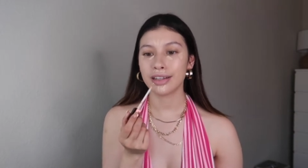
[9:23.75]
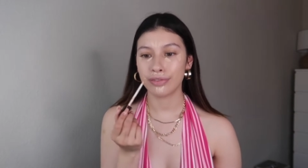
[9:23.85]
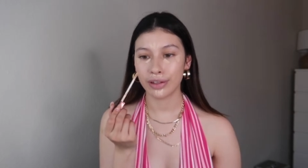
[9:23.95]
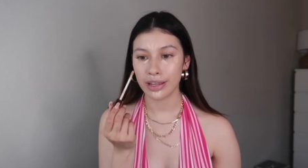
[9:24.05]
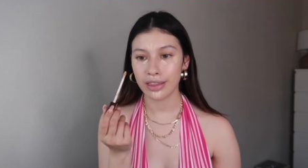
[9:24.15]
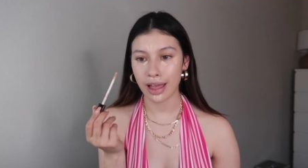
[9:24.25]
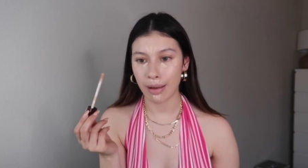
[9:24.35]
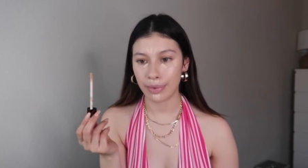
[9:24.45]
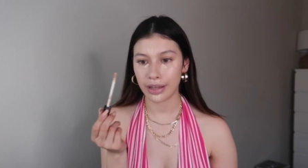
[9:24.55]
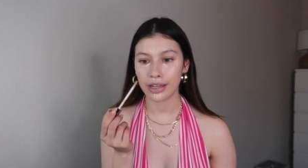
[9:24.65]
I feel like the
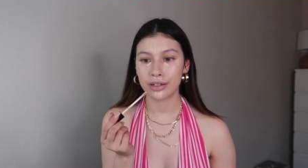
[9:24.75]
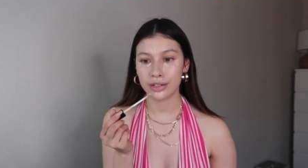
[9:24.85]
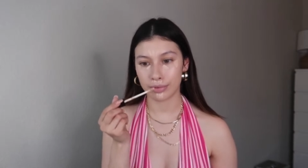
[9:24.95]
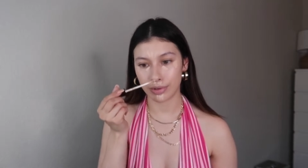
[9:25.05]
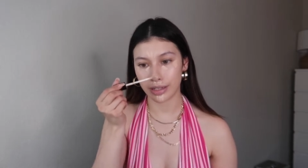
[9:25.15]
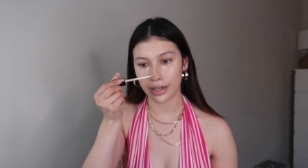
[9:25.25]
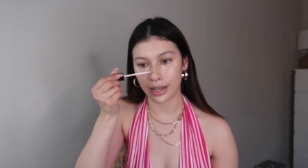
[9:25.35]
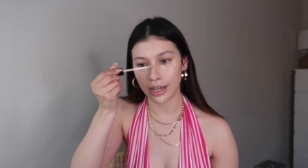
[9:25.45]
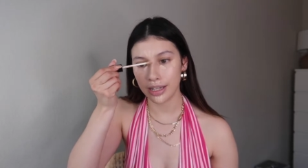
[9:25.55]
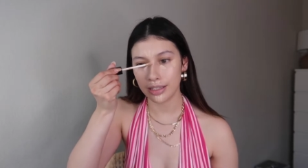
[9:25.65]
applicator is really
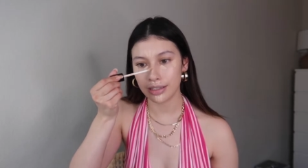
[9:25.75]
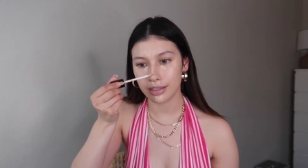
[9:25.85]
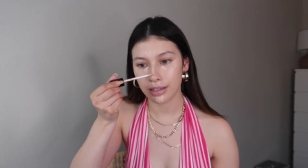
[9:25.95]
nice.